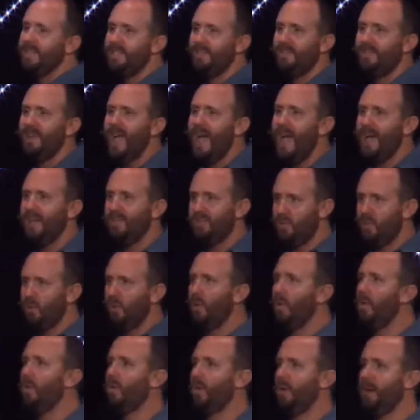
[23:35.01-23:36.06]
of God's
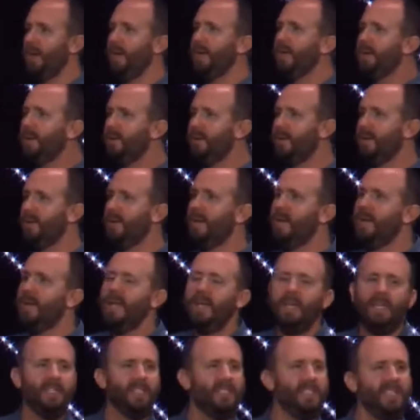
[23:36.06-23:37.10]
glory.
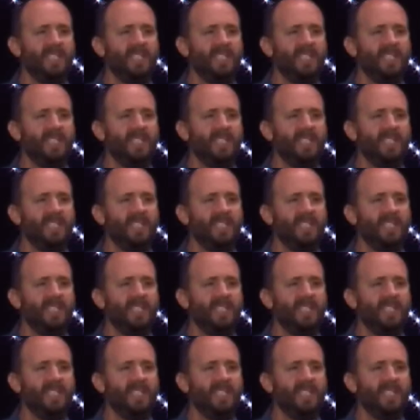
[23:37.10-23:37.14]
He's the